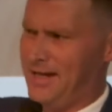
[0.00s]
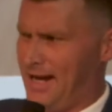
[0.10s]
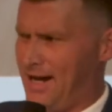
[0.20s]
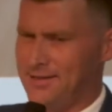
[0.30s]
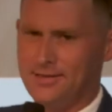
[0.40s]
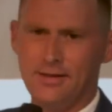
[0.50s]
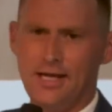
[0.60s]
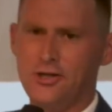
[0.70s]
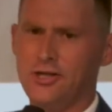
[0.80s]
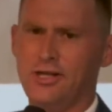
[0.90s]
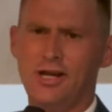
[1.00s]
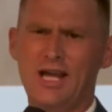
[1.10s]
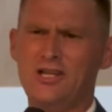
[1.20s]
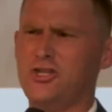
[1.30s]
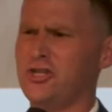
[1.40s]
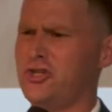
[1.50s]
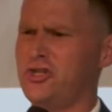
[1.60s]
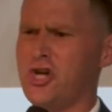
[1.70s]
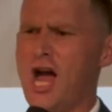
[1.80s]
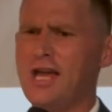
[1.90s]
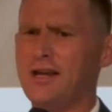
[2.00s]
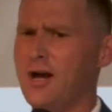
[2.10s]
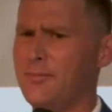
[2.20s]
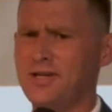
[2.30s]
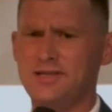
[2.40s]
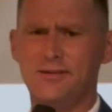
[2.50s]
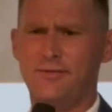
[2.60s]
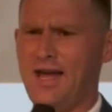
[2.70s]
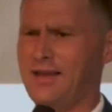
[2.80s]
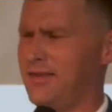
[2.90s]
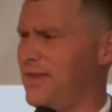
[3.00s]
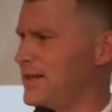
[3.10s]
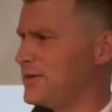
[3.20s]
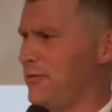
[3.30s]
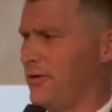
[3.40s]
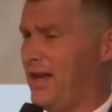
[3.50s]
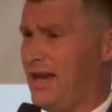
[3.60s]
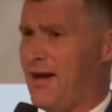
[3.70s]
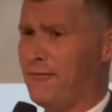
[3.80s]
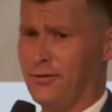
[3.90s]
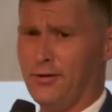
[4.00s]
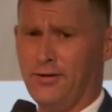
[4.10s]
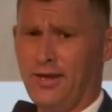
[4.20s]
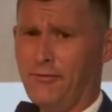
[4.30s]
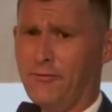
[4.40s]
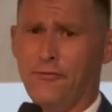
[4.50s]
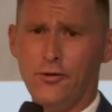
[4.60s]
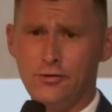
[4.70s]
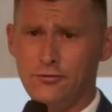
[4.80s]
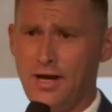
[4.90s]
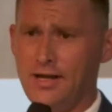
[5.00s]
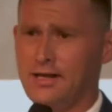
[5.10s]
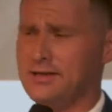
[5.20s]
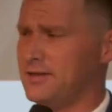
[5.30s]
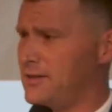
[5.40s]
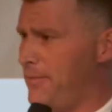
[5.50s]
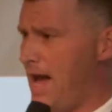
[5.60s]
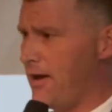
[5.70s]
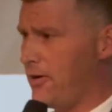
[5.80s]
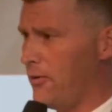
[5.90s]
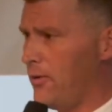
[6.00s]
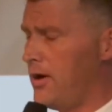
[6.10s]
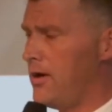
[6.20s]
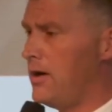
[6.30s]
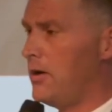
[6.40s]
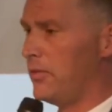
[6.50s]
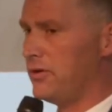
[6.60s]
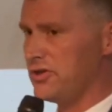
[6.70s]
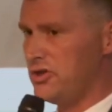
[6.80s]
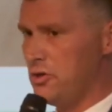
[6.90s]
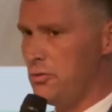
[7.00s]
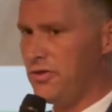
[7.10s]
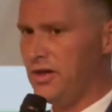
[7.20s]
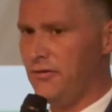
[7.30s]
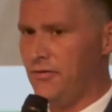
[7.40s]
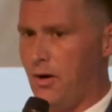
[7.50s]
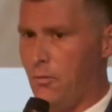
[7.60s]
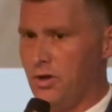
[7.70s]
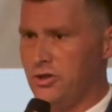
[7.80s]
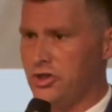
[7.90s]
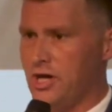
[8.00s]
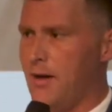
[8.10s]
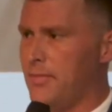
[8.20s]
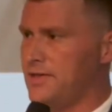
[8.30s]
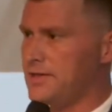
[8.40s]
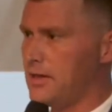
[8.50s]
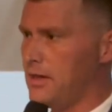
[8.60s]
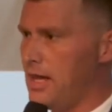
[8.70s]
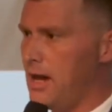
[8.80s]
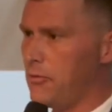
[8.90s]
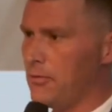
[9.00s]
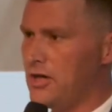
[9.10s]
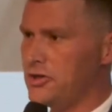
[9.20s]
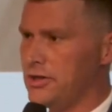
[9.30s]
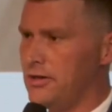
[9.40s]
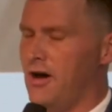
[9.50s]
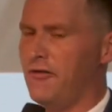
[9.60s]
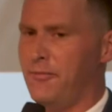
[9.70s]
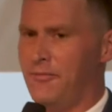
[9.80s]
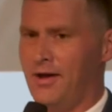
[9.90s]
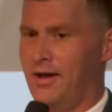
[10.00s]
Constellation and just giant companies that have had things for like ever, like from fur trading to tobacco. When there's a new thing, you've got one shop, but it's the collaboration of